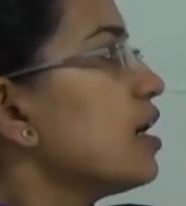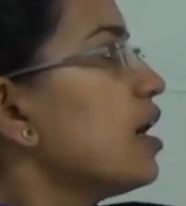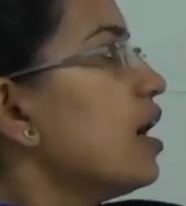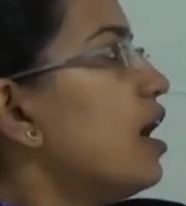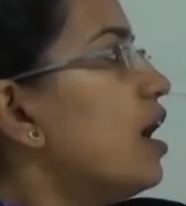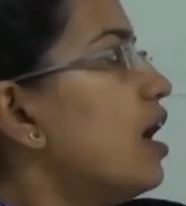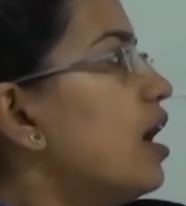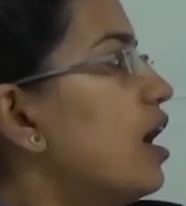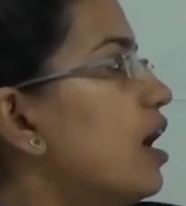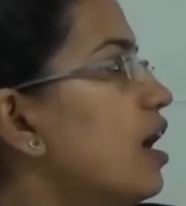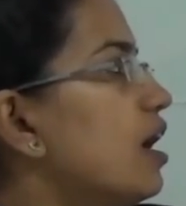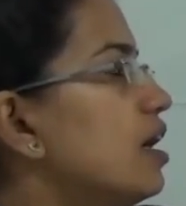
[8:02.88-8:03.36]

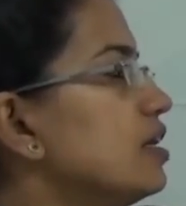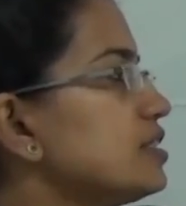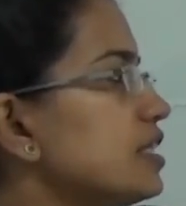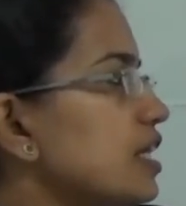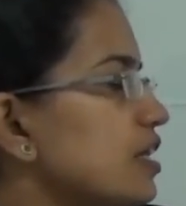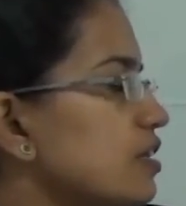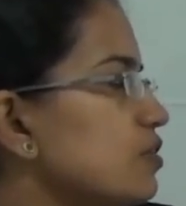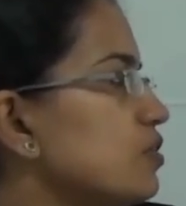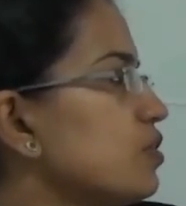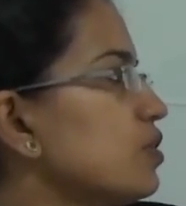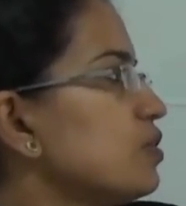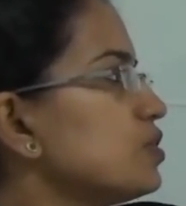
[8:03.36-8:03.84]

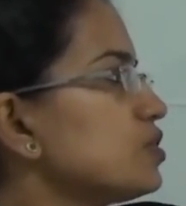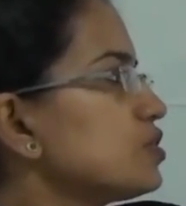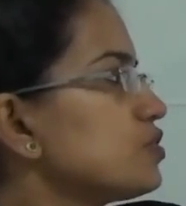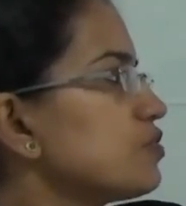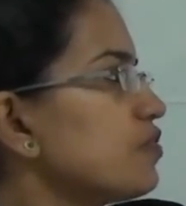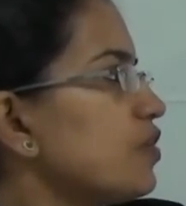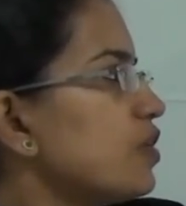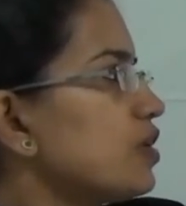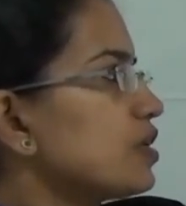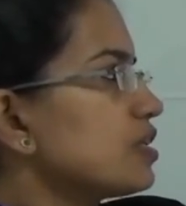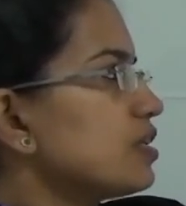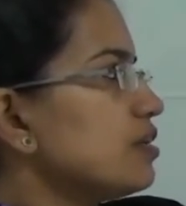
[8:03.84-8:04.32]
Cellulose
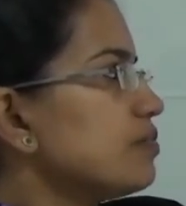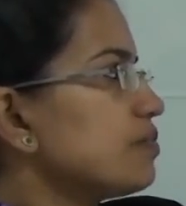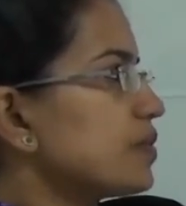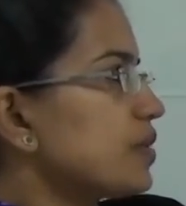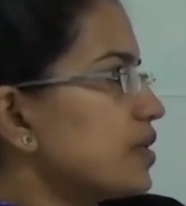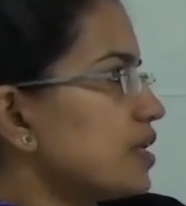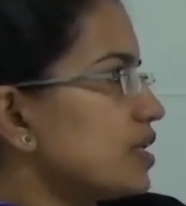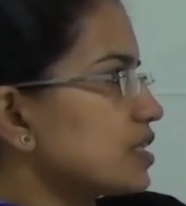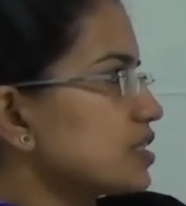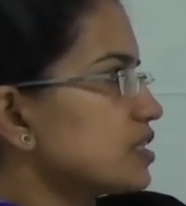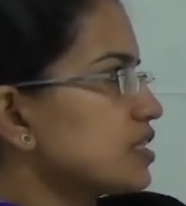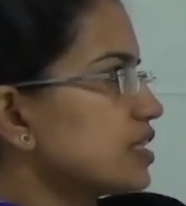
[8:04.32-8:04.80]
for the
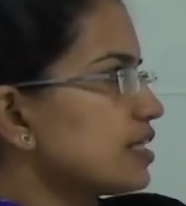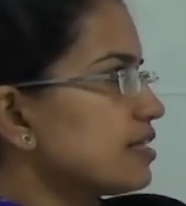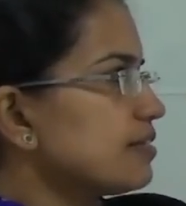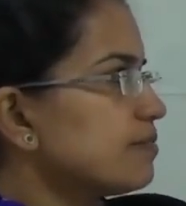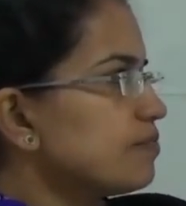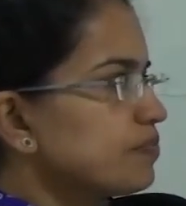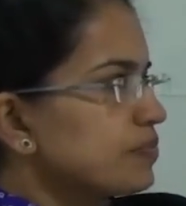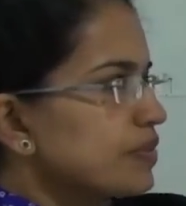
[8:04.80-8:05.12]
production.